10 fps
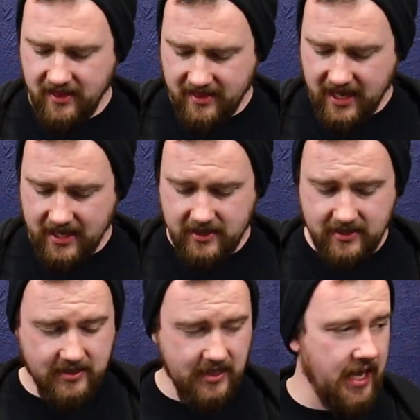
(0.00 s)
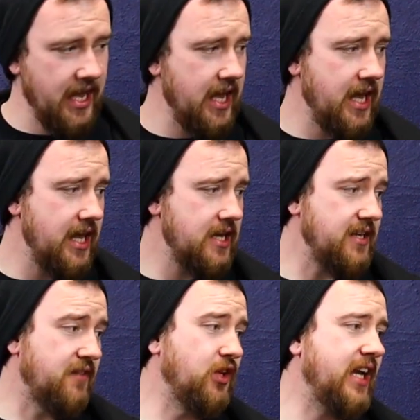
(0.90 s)
This
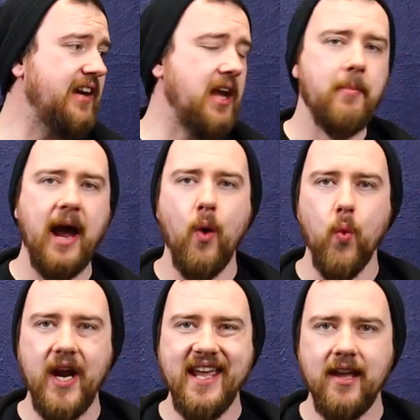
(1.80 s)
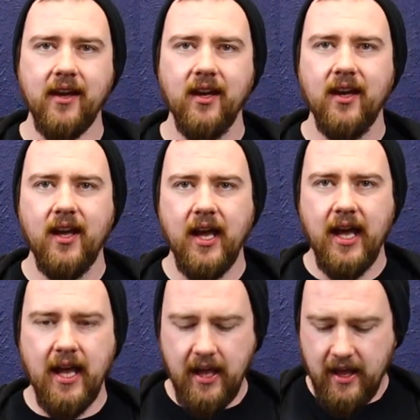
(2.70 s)
is, I've only had it about a week.
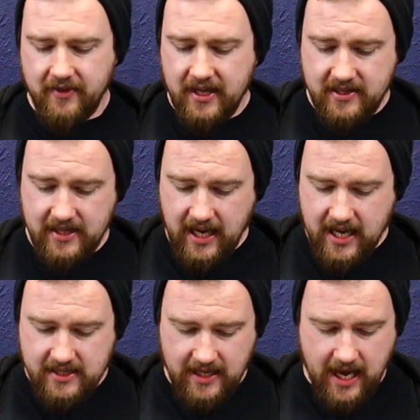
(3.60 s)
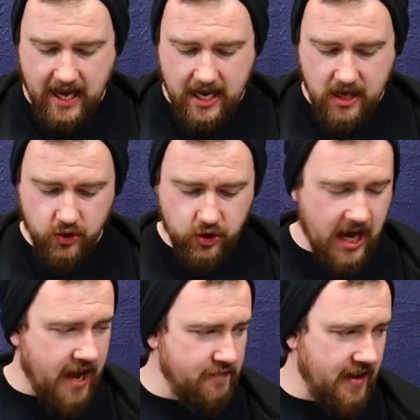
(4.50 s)
This is a
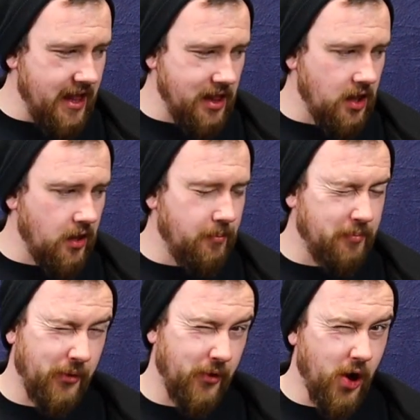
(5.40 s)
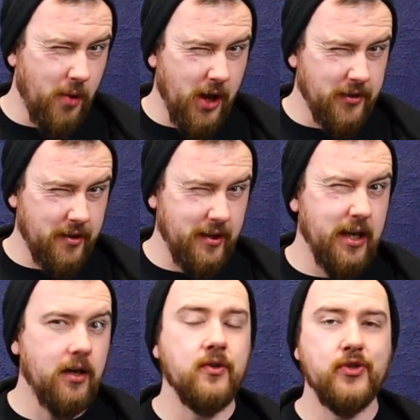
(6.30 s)
Charvel Pro Mod, I
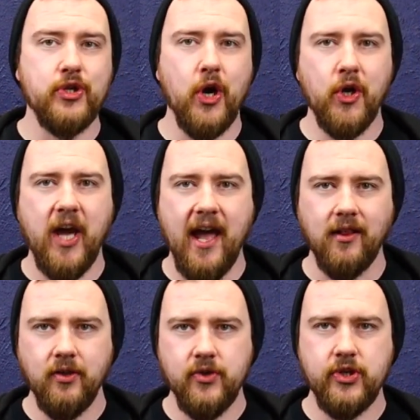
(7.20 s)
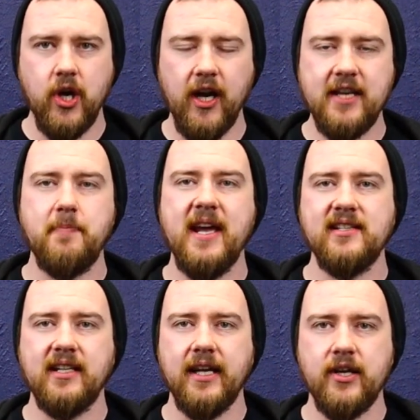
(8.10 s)
think, SoCal. So it's
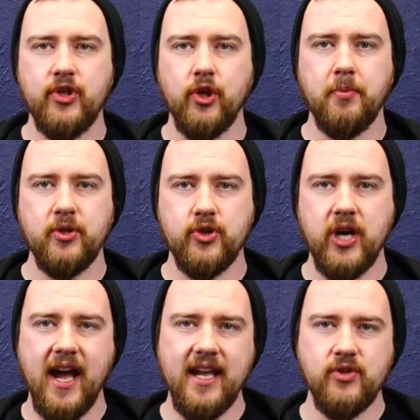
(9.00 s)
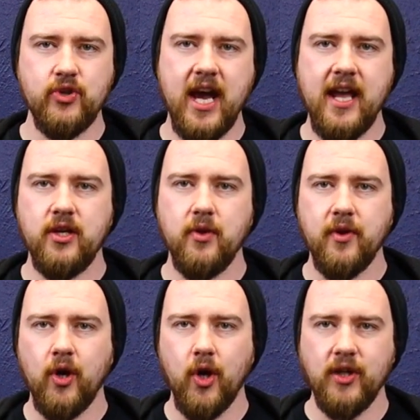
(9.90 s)
basically a super Strat. It's trying to do
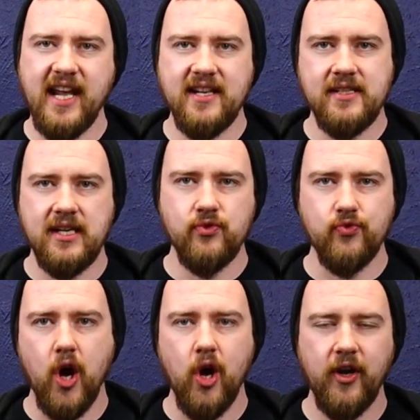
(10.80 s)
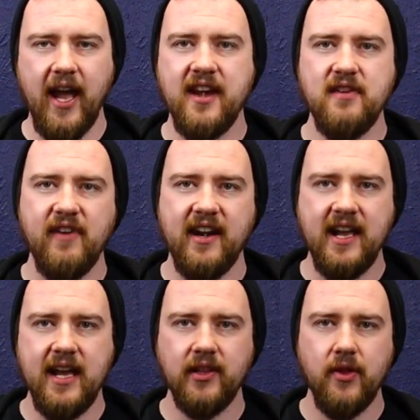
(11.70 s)
the whole 80s rock Eddie Van
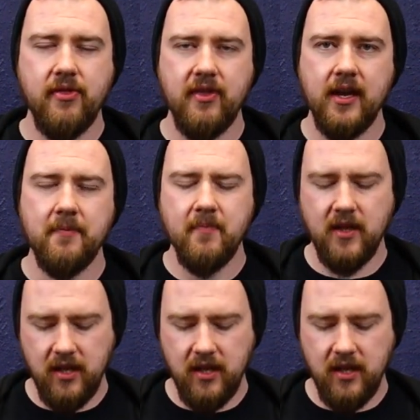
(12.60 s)
Halen thing.